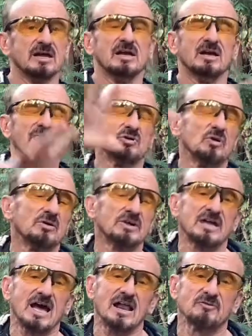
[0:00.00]
If you're going to
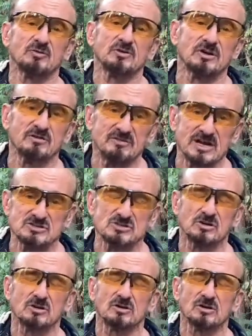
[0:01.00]
California Adventure,
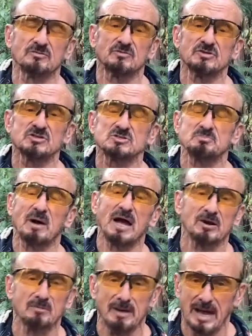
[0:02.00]
you're looking for the
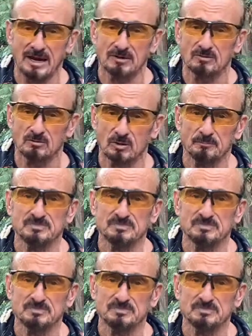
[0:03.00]
Spider-Man group.